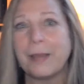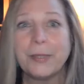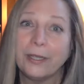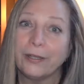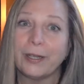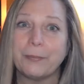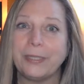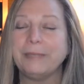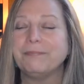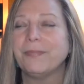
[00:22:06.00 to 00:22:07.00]
I'm in good
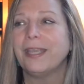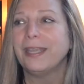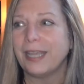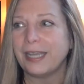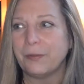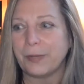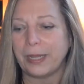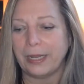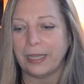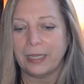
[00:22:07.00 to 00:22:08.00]
company.
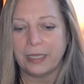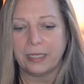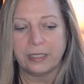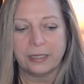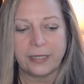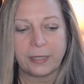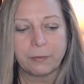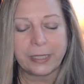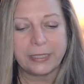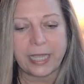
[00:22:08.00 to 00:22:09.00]
Anyway, then
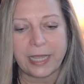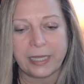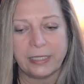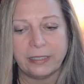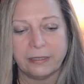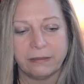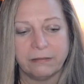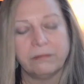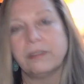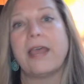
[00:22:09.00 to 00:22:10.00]
my dad
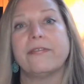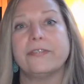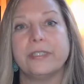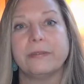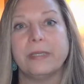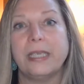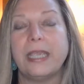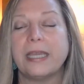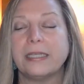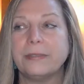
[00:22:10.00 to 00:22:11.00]
left,
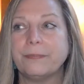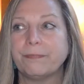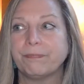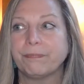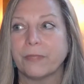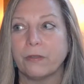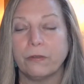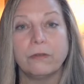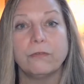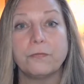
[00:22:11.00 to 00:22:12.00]
and
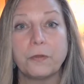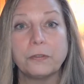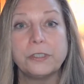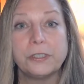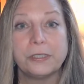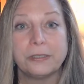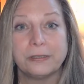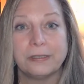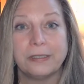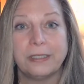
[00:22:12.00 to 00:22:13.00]
first
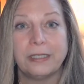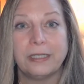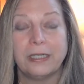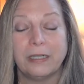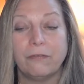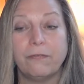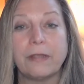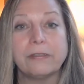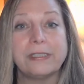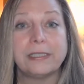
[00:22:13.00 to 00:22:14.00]

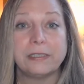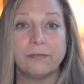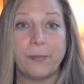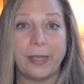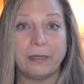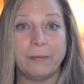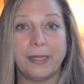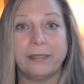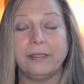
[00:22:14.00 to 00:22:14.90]
felt sense of abandonment.